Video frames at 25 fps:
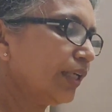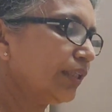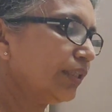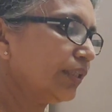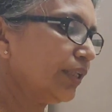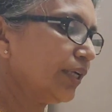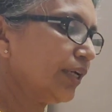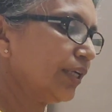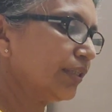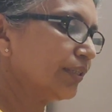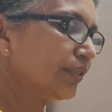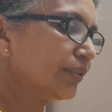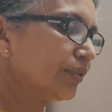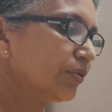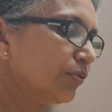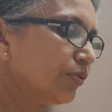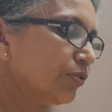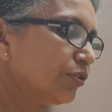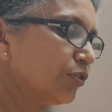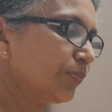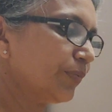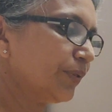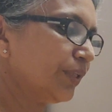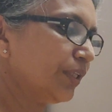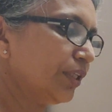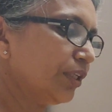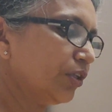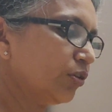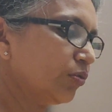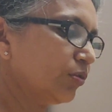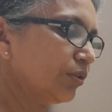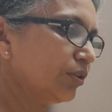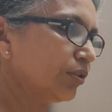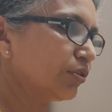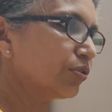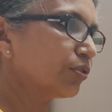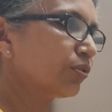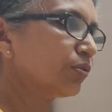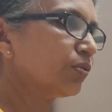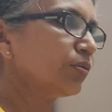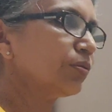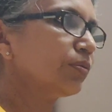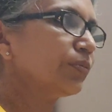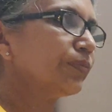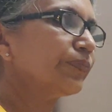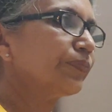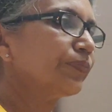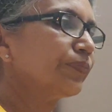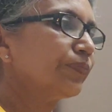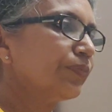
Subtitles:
And that's going to be equal to